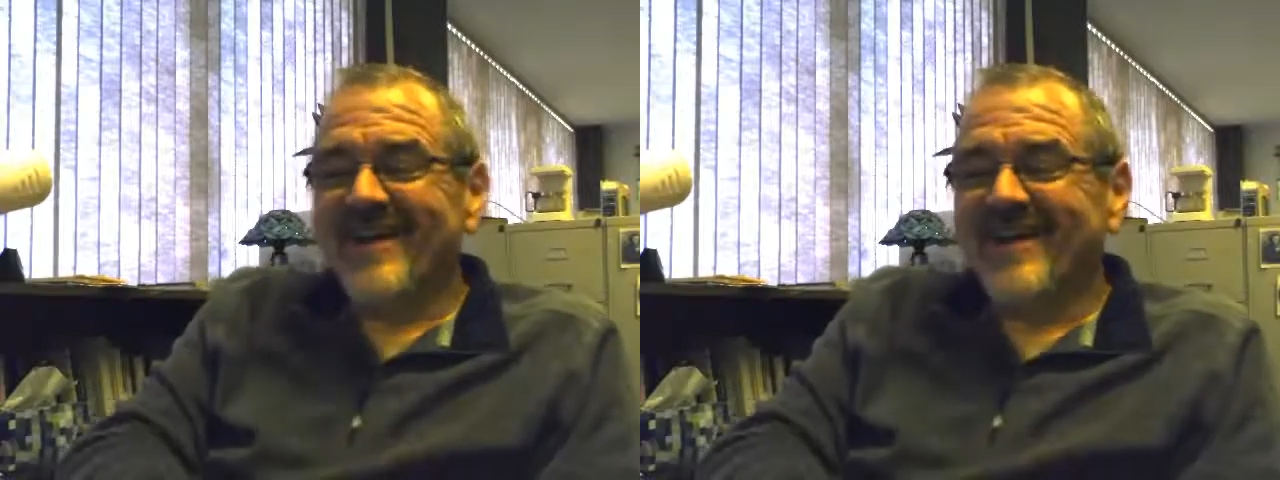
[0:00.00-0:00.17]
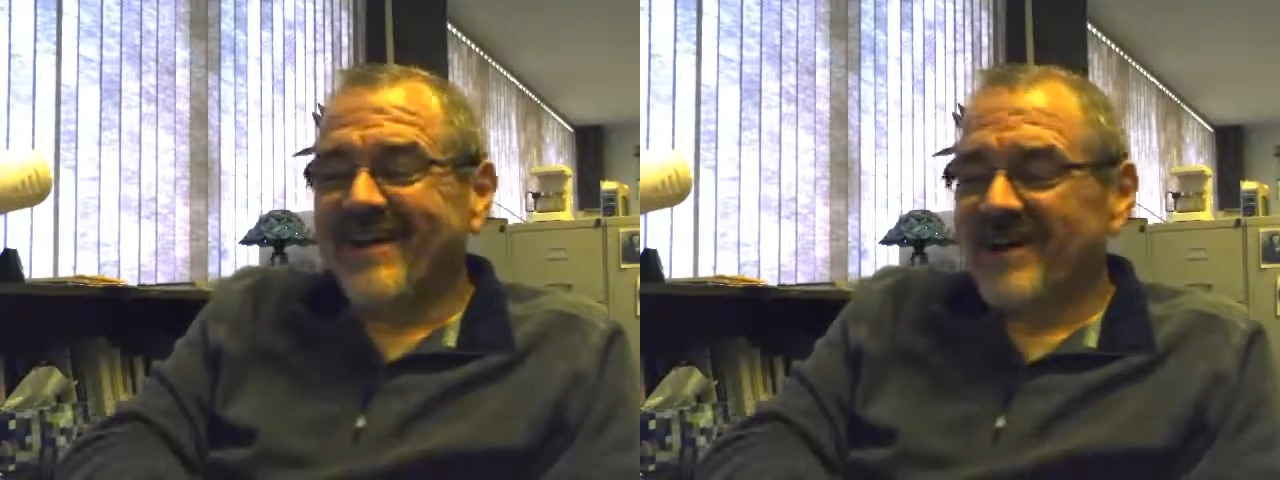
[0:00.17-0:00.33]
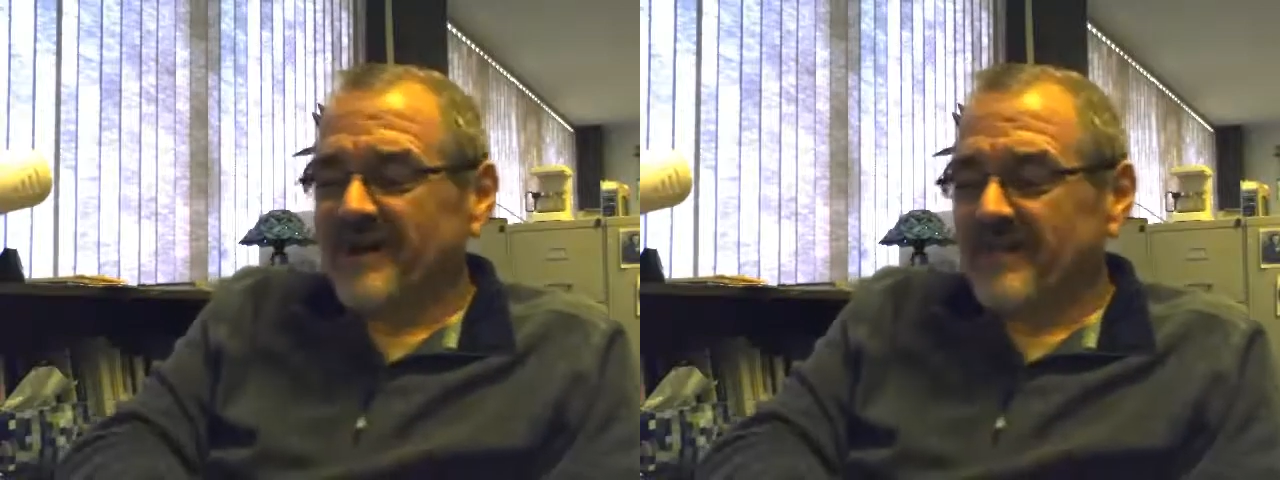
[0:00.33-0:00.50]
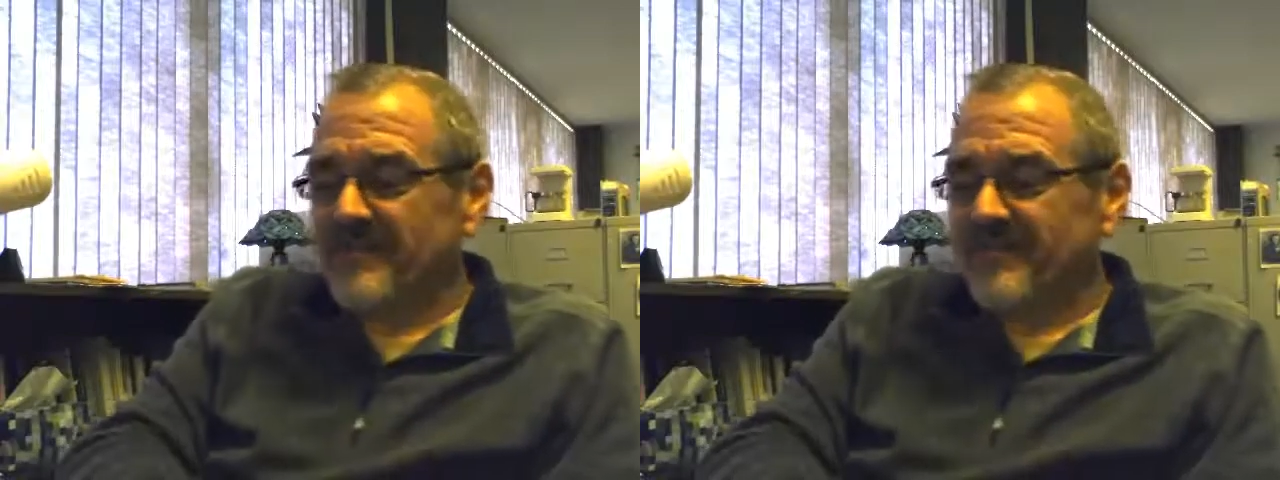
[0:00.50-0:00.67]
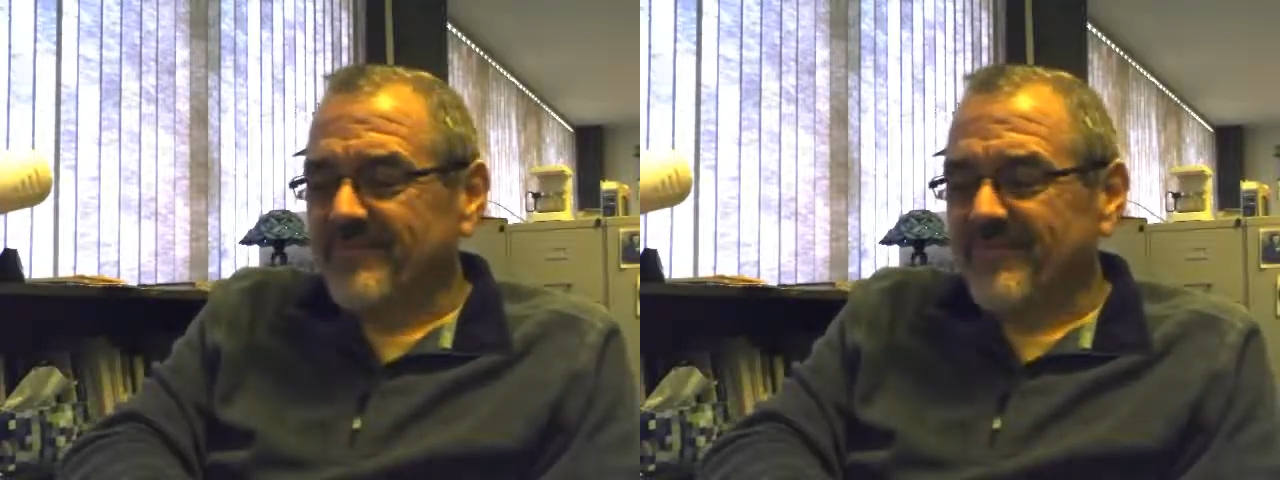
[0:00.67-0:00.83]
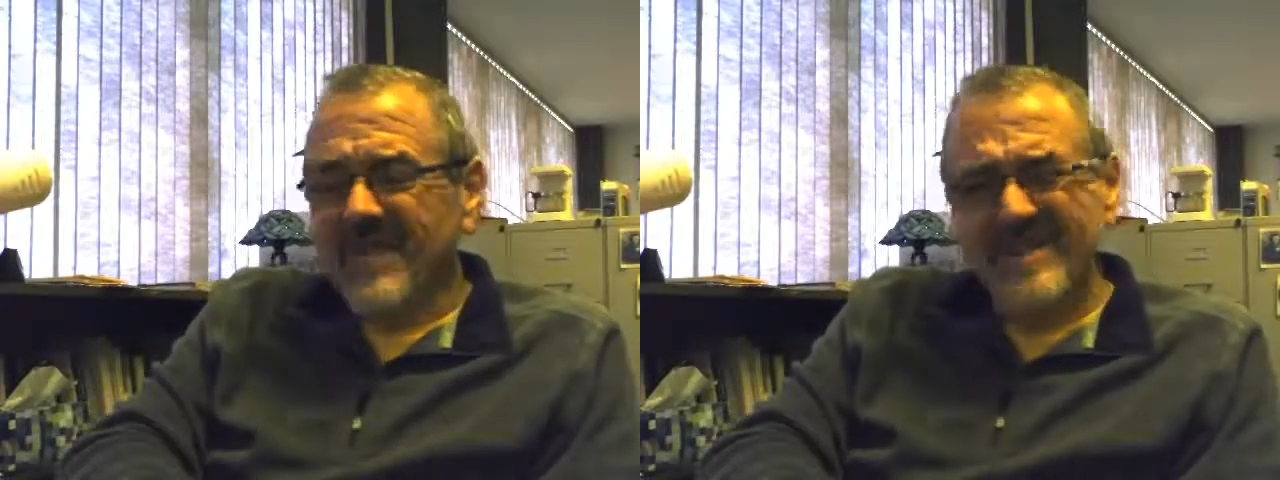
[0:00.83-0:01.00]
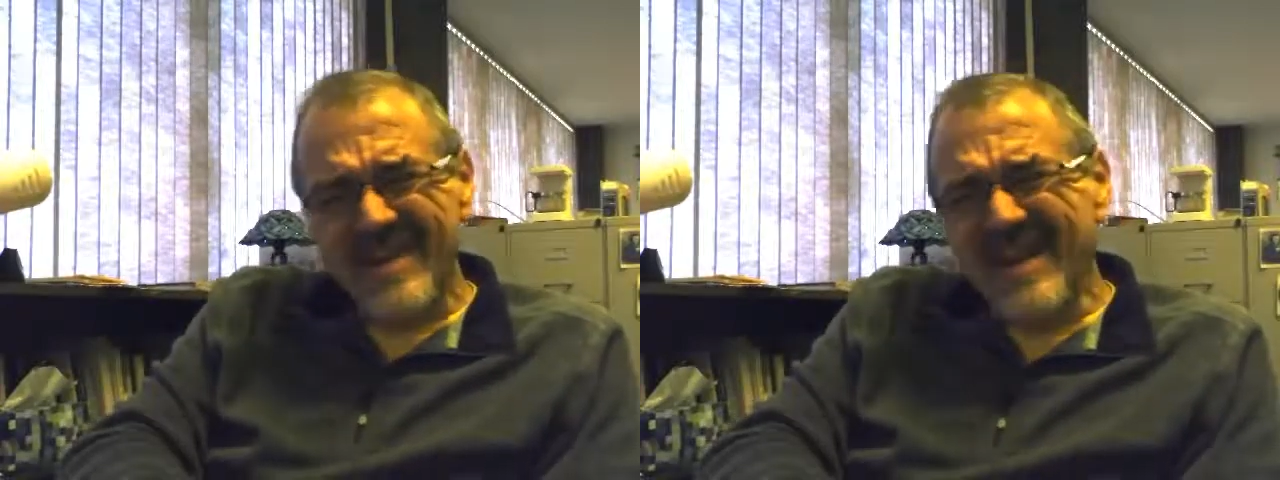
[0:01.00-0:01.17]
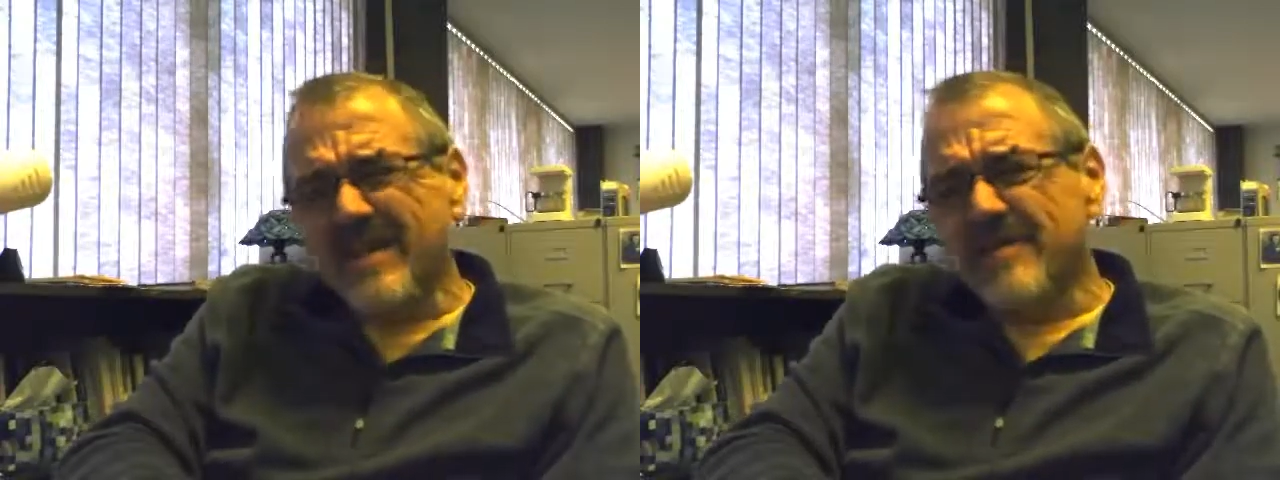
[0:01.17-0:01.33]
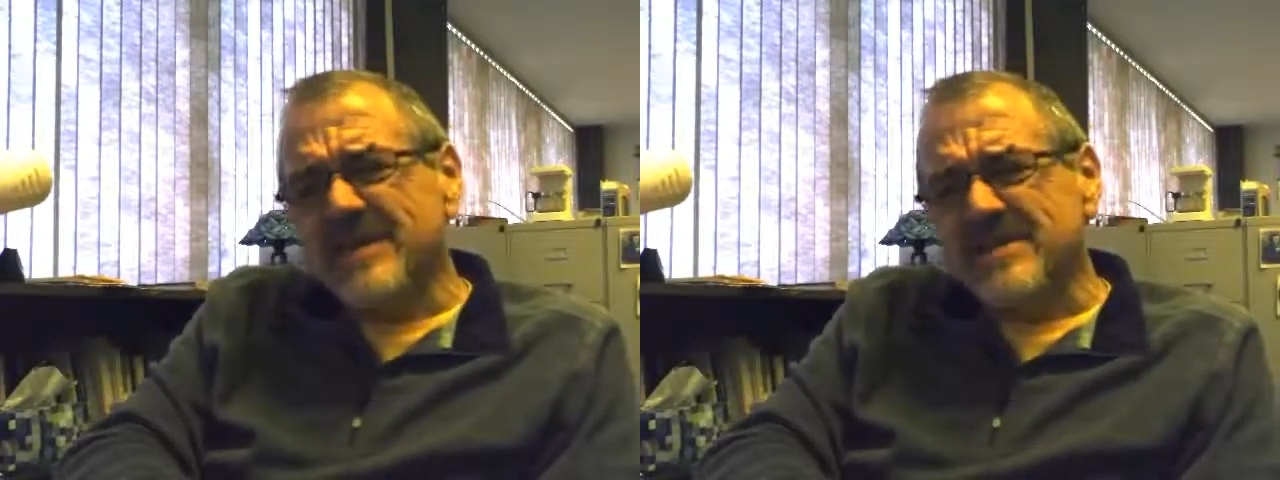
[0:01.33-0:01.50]
Do you know
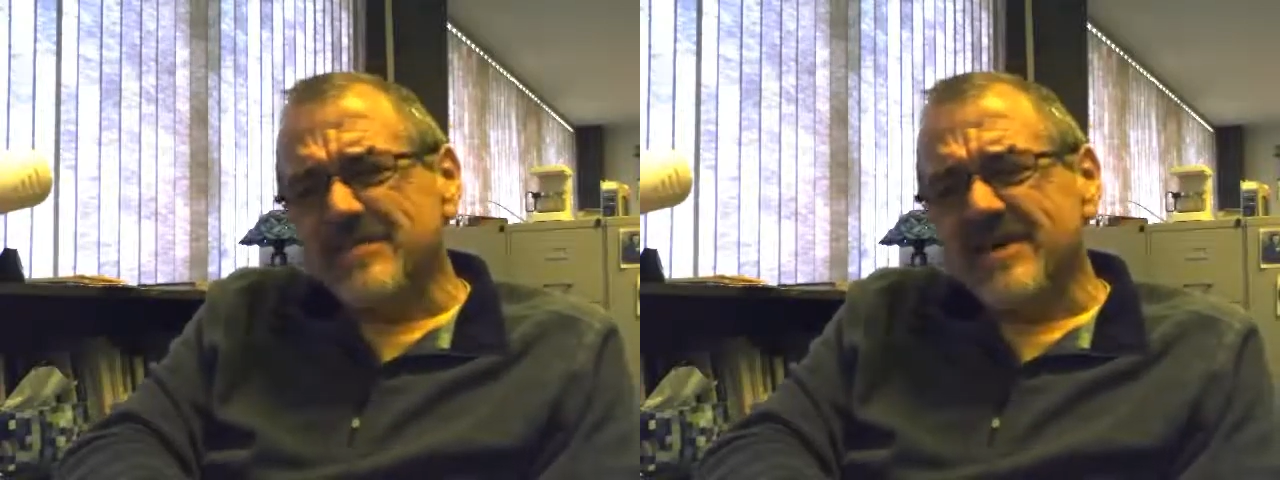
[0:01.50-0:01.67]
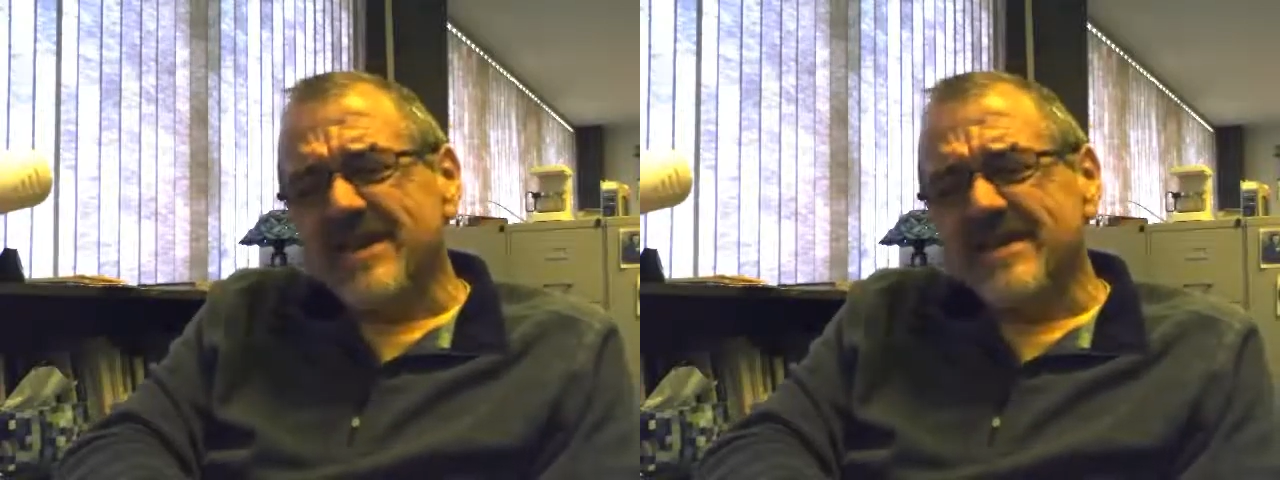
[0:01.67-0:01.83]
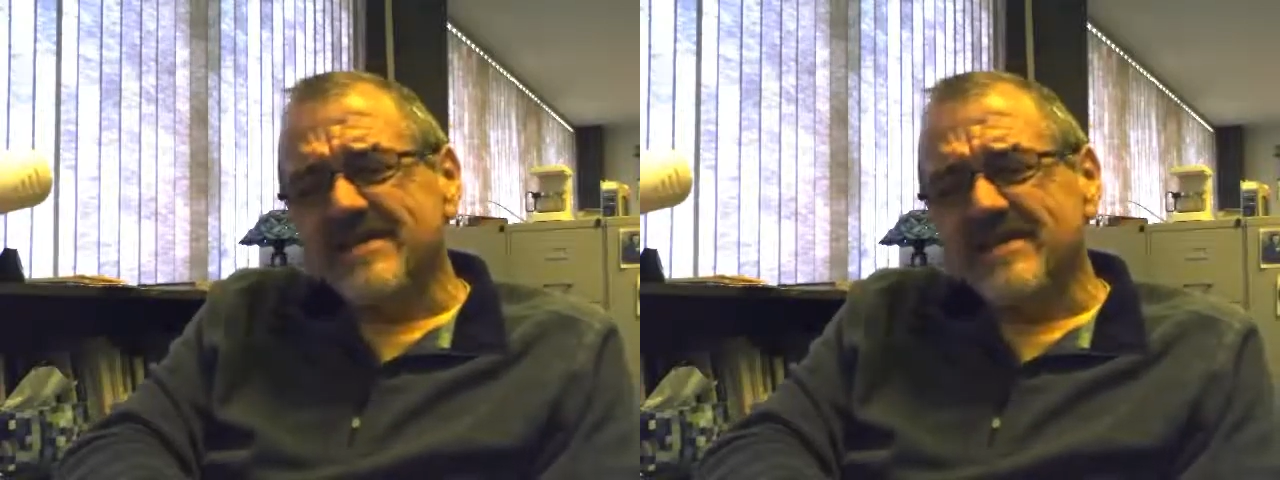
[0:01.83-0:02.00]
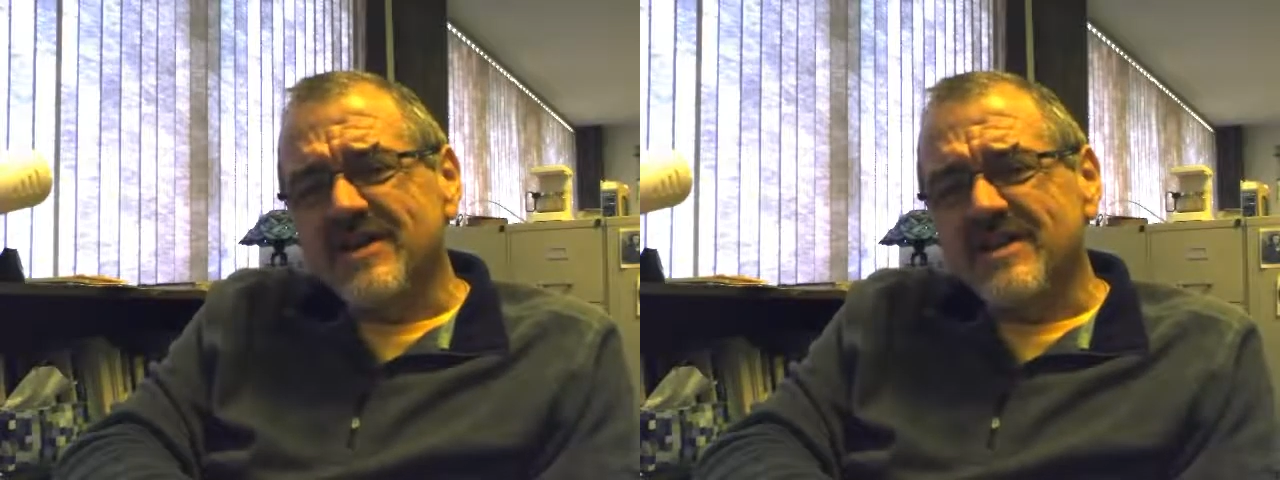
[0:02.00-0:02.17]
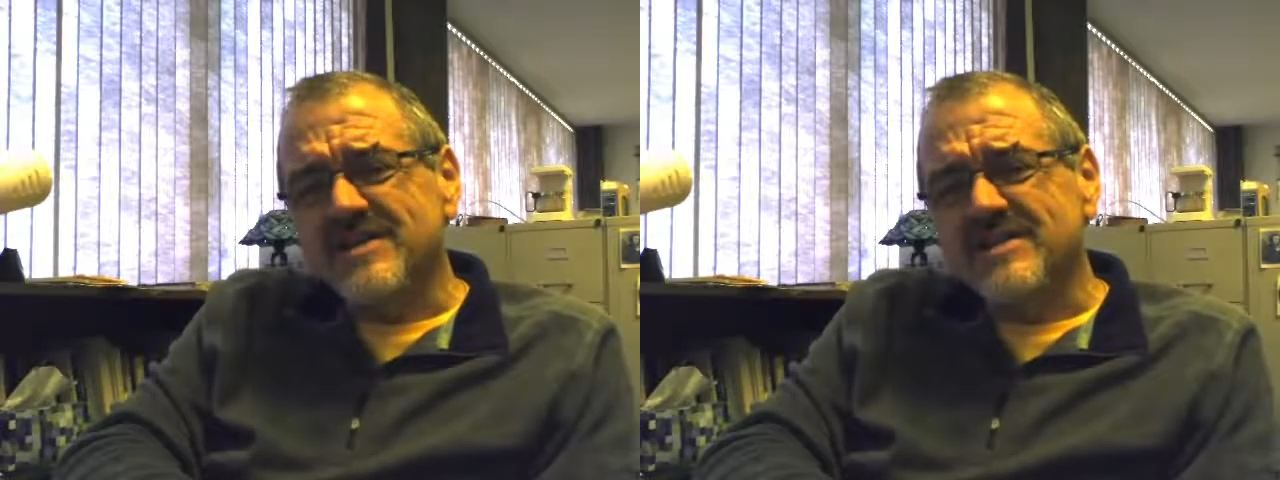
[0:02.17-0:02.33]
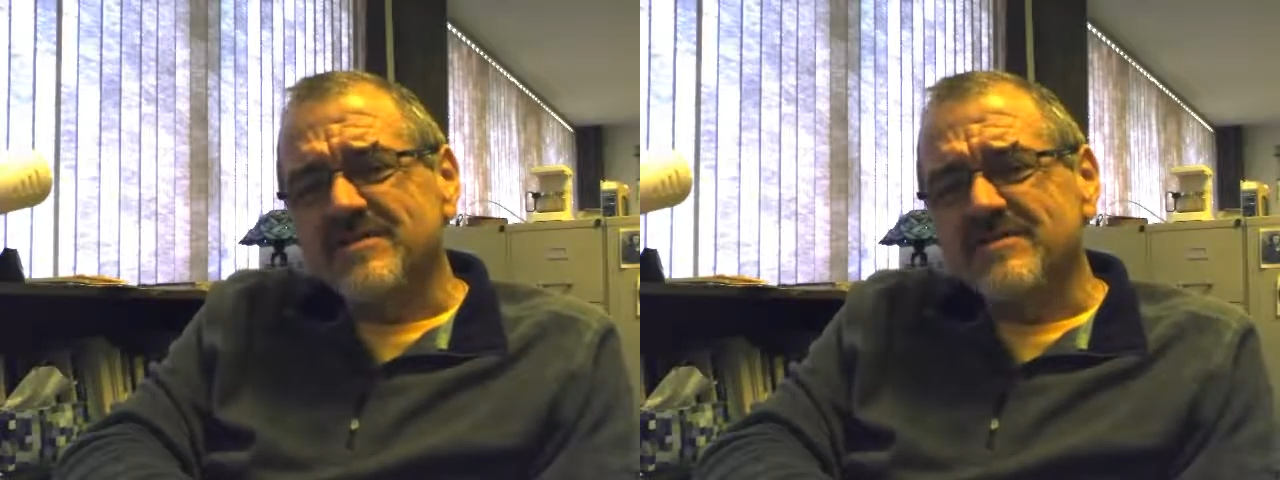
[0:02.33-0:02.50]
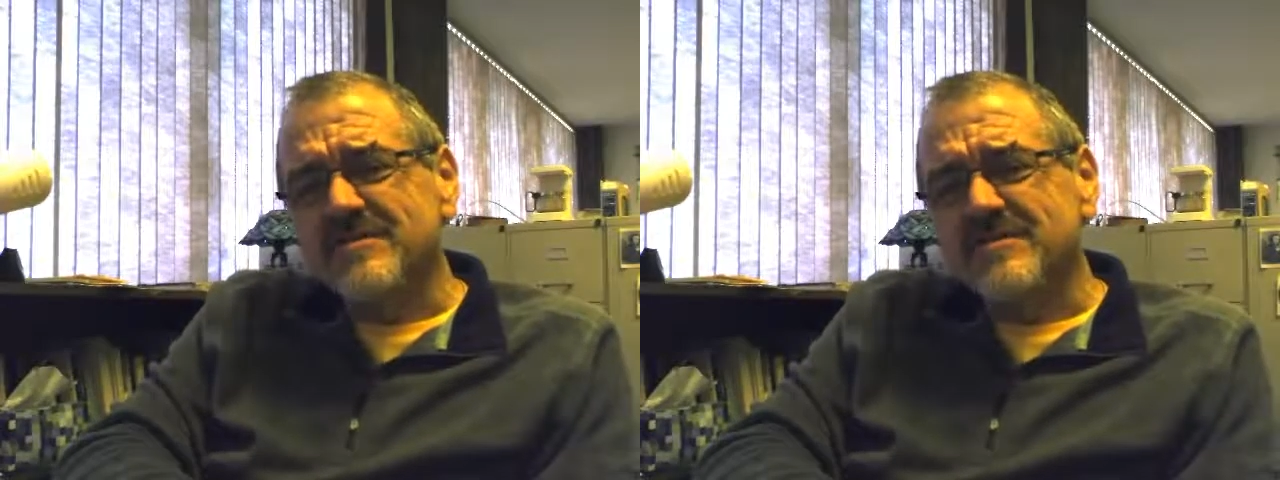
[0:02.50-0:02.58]
how to make spaghetti sauce?